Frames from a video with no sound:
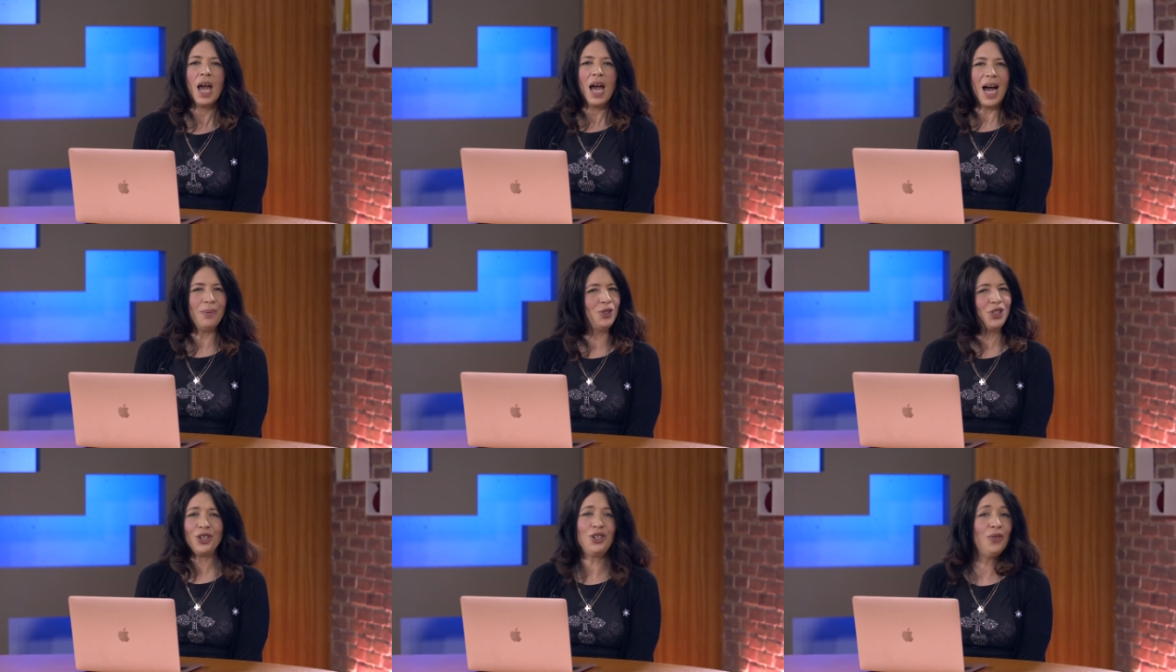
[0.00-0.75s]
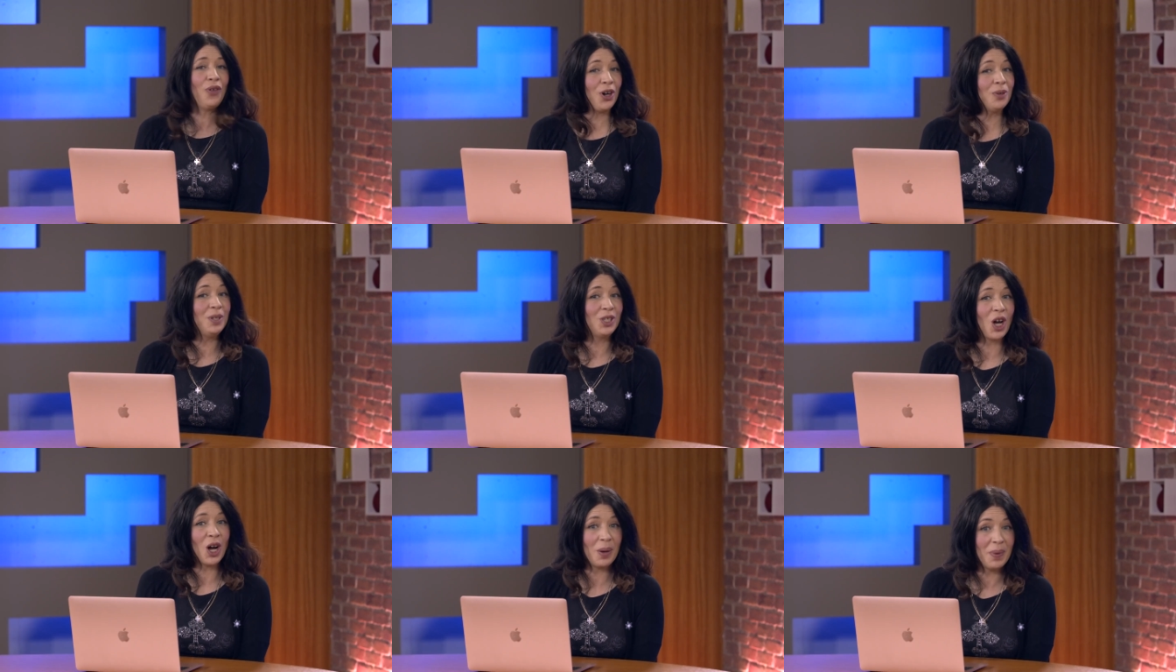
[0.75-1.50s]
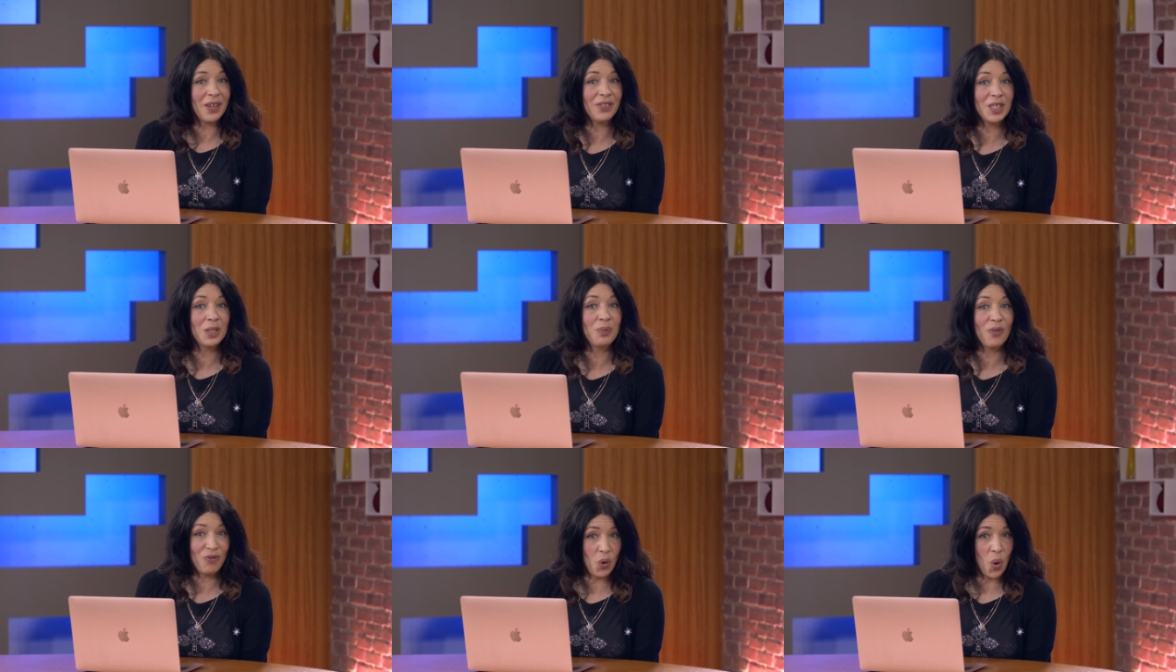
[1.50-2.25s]
I'm sure you've heard me talk about this
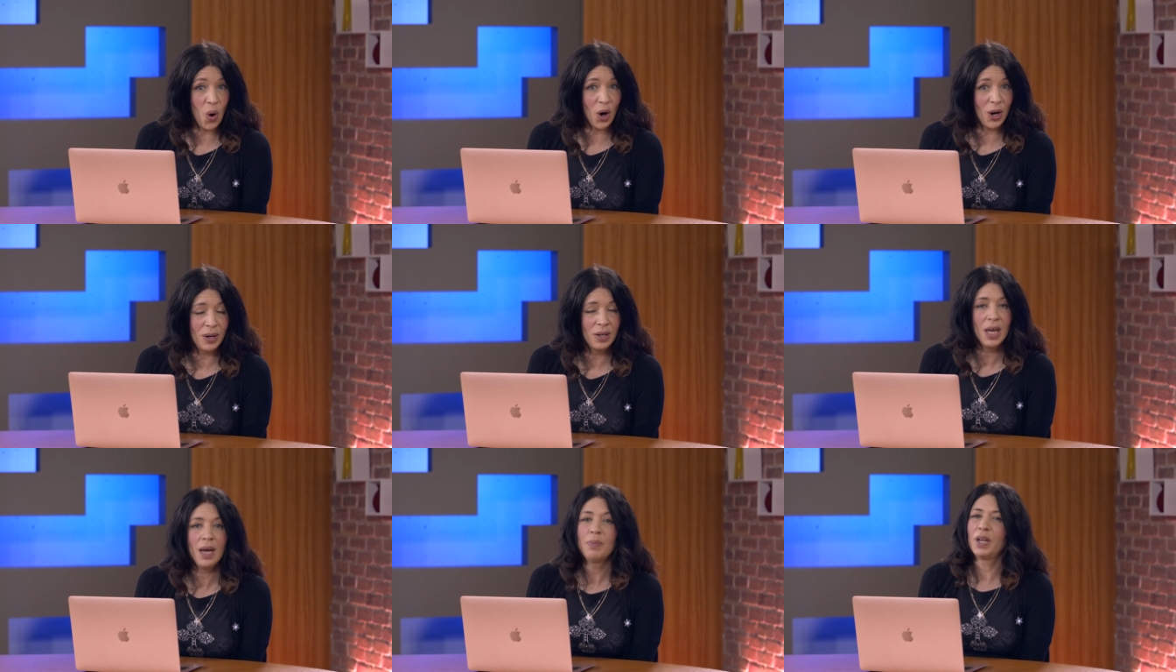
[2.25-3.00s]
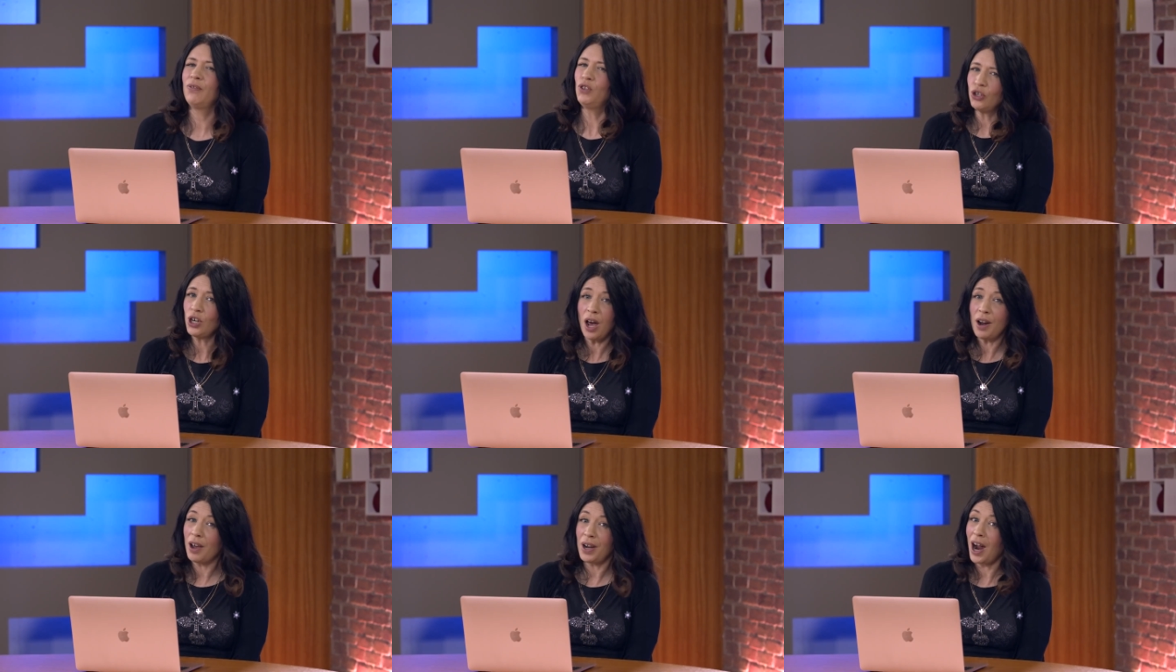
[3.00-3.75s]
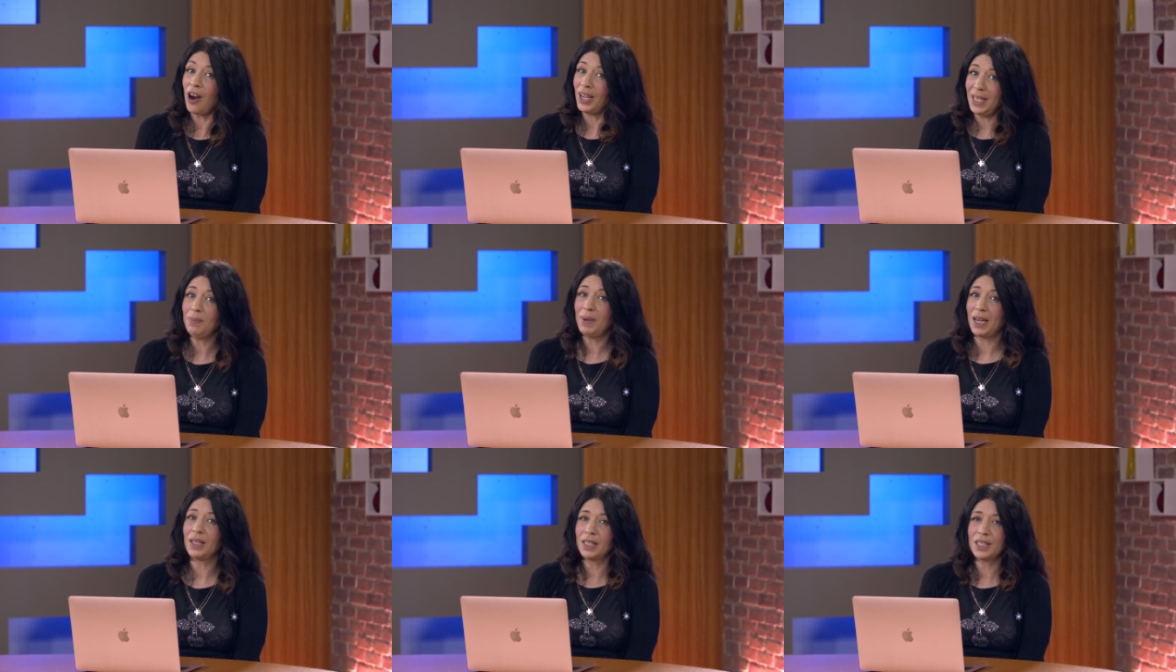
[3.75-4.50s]
before, but if you're not on our
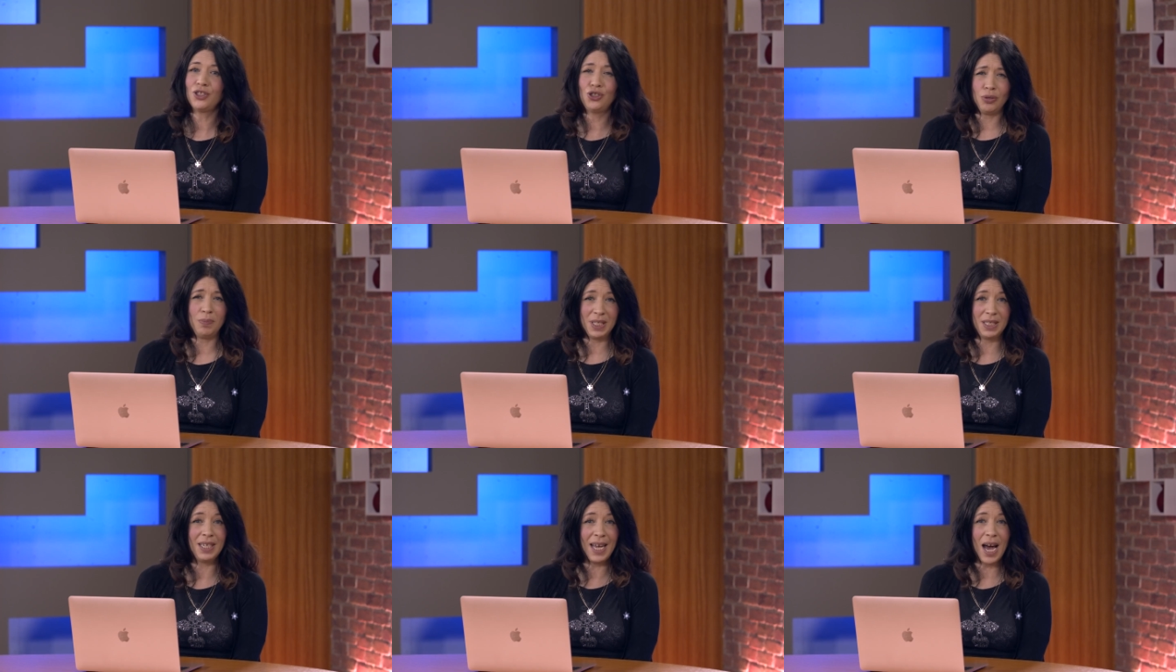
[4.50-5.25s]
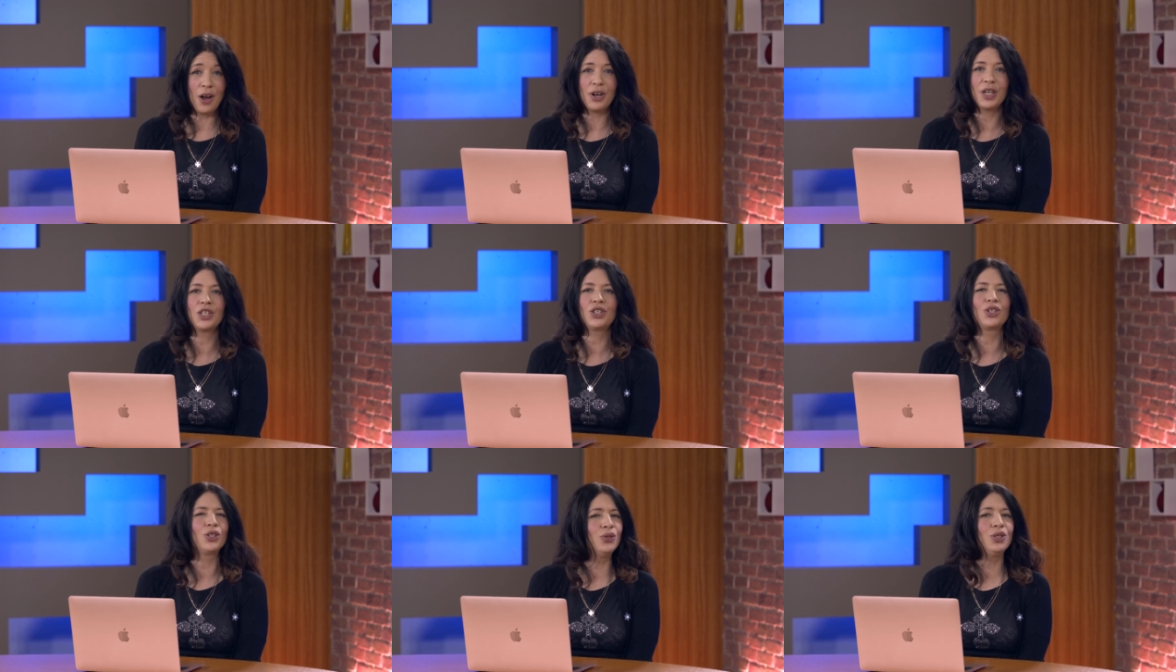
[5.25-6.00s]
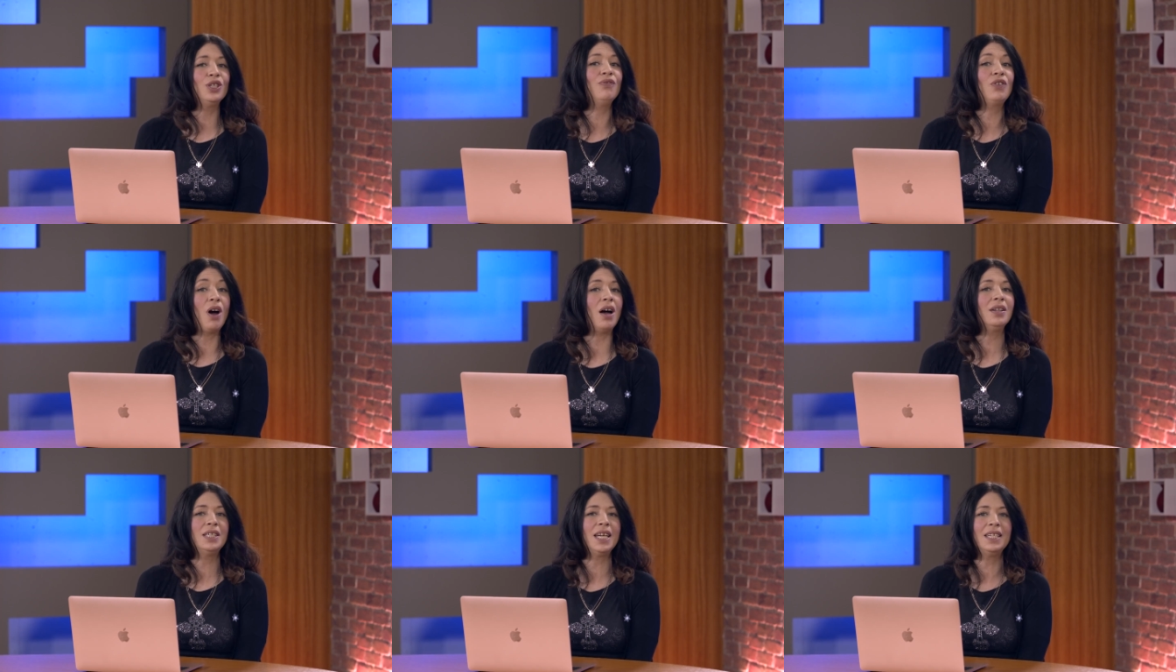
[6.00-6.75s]
email list, you're missing out on exclusive
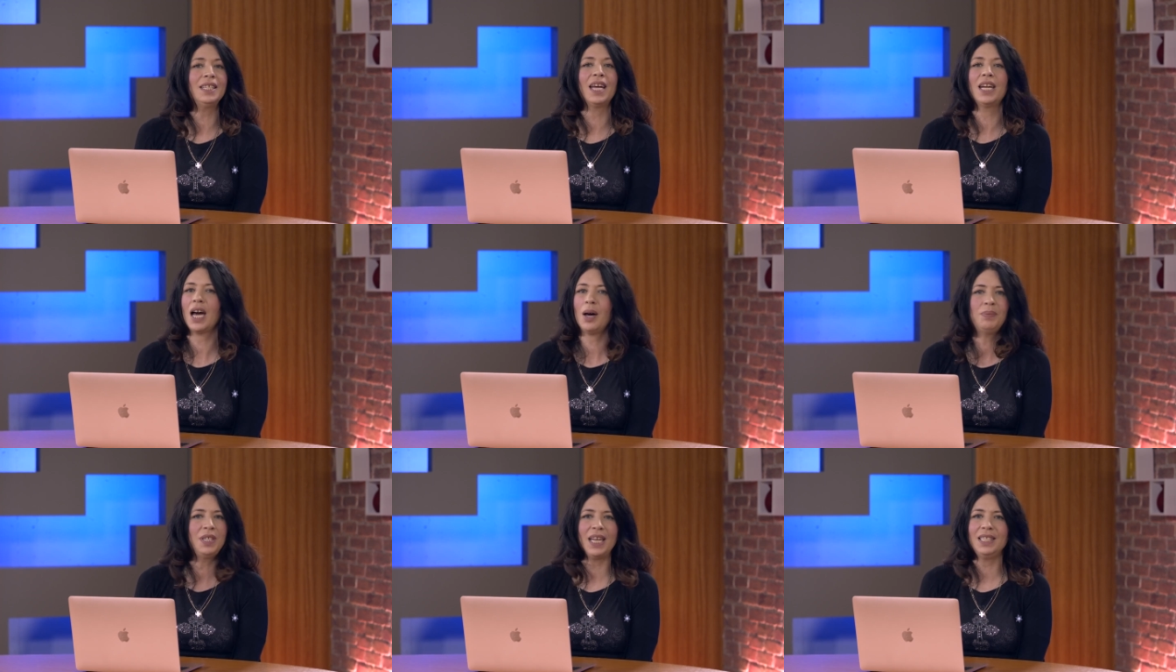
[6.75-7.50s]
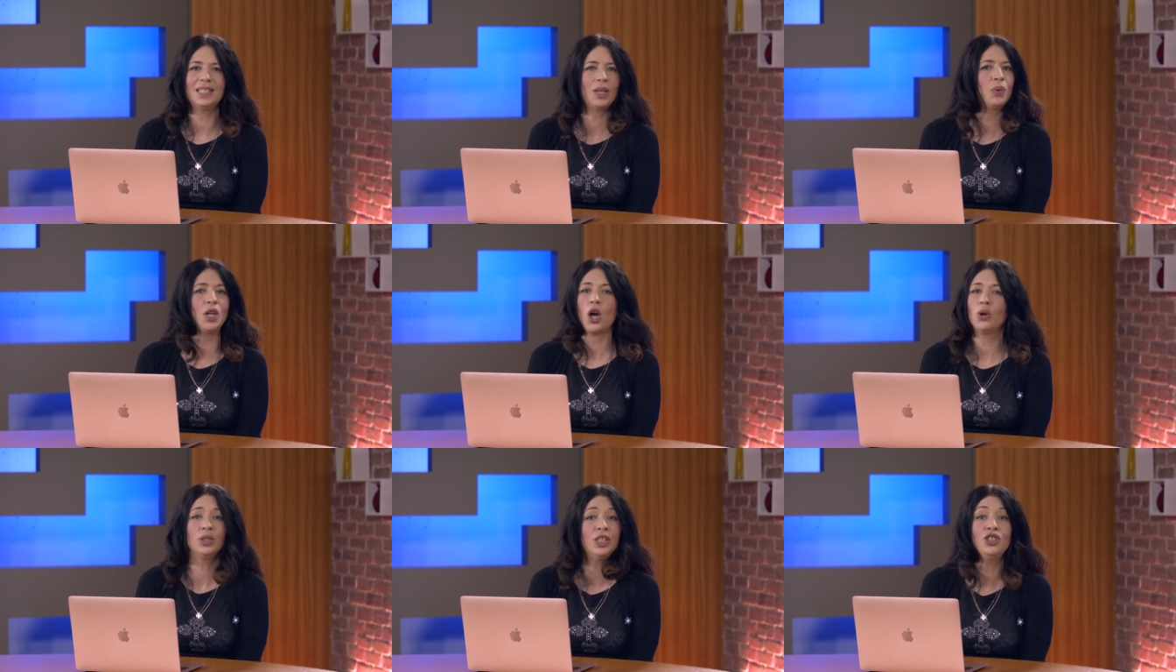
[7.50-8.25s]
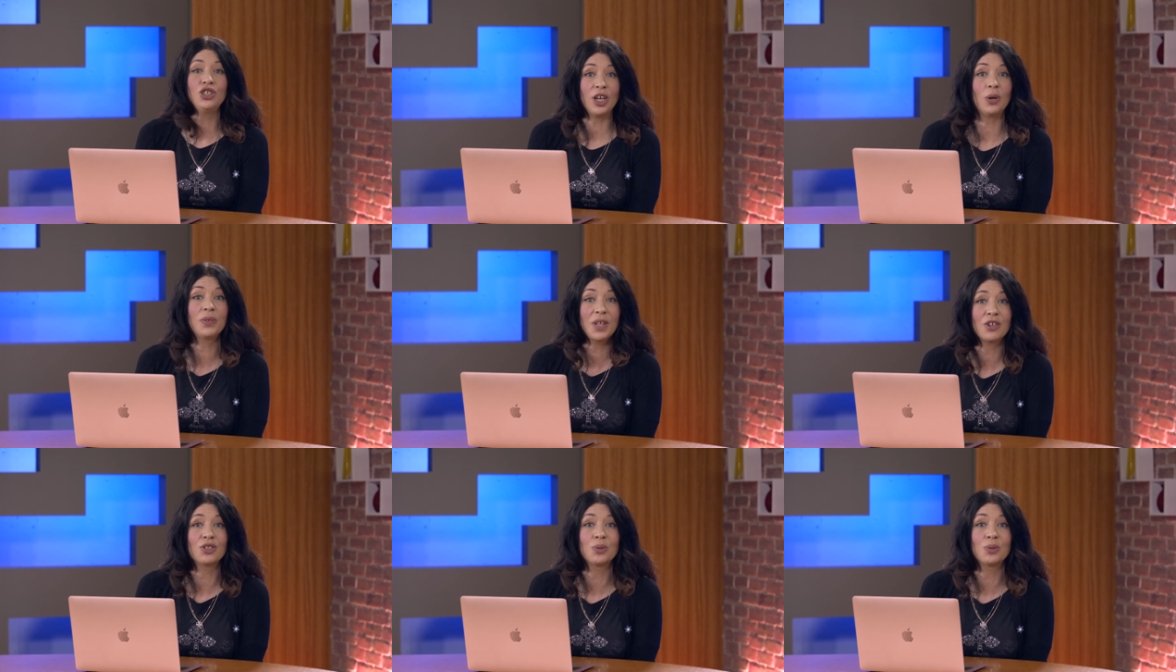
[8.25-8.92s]
content and updates that we only share with our